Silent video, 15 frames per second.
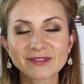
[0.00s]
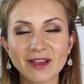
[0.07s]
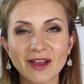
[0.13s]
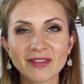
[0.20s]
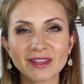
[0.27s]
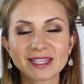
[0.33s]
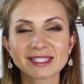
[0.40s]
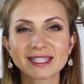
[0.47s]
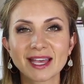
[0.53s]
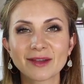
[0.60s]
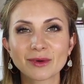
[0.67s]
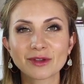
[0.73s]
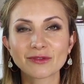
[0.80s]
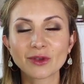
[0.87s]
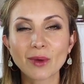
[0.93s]
found this
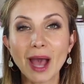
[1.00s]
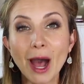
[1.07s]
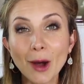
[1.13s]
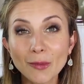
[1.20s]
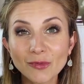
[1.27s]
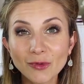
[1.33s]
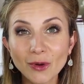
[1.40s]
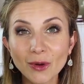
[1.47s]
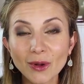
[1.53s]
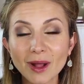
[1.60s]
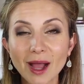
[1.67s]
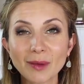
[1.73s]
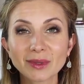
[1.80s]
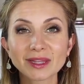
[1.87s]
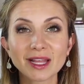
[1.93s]
review
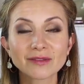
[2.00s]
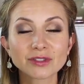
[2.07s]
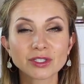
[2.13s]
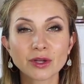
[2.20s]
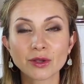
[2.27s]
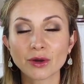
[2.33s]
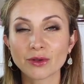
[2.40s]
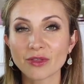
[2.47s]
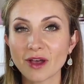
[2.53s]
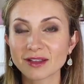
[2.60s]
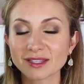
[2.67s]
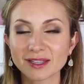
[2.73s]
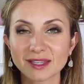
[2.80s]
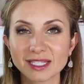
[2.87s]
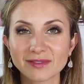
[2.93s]
helpful. I would love to know your
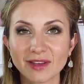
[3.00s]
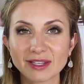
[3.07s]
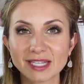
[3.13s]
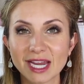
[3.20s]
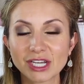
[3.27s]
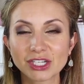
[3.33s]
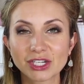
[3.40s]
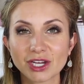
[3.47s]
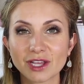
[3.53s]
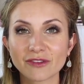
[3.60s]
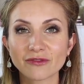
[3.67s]
thoughts on this foundation.